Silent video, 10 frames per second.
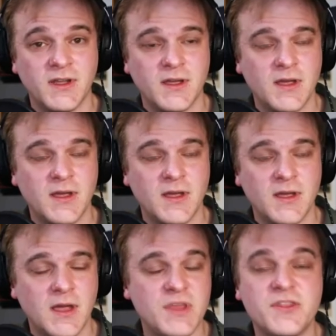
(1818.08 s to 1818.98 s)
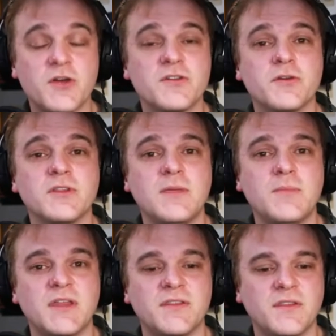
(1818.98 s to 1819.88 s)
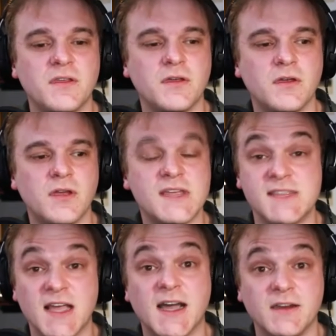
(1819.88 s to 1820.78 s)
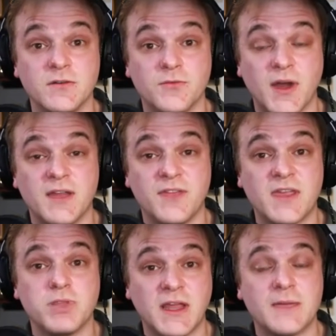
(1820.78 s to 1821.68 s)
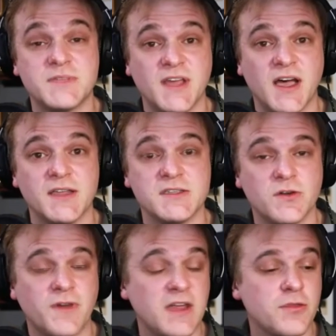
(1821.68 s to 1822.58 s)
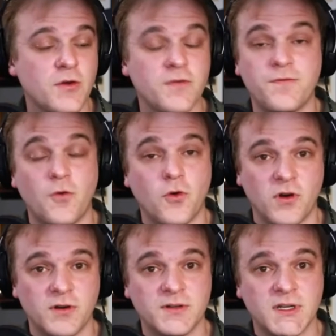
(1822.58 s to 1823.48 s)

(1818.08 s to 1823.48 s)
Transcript: I mean, their their limit is nine, right? They can play up to nine. So if I throw four,